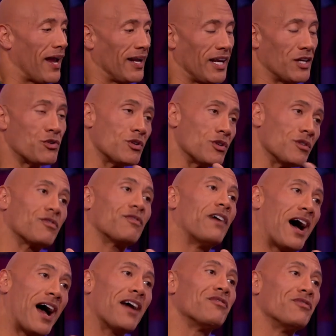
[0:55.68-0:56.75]
and introduce
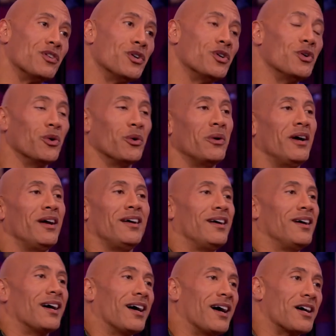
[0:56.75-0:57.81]
five new
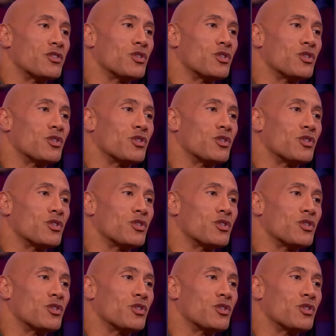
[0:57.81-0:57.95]
uh,